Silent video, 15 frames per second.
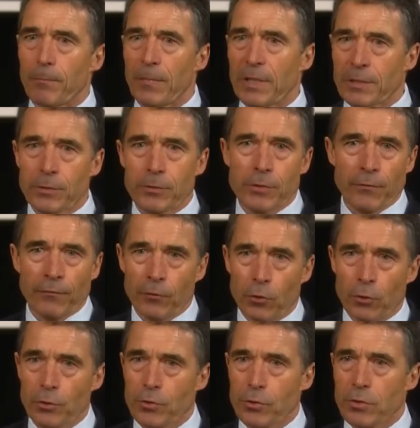It is, of
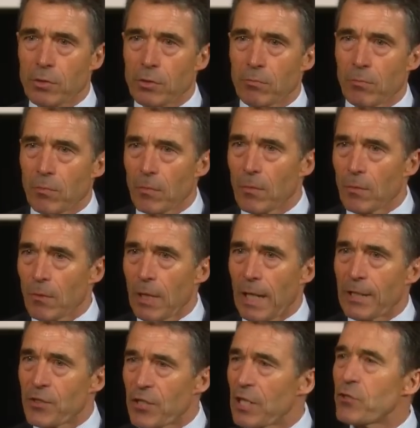course,
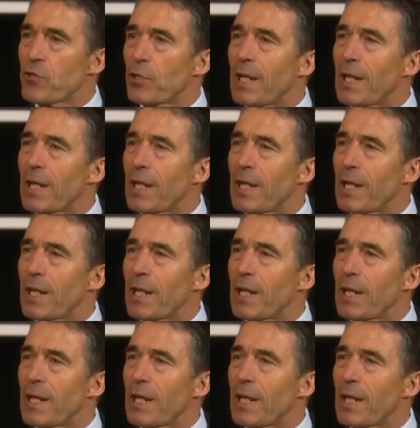an essential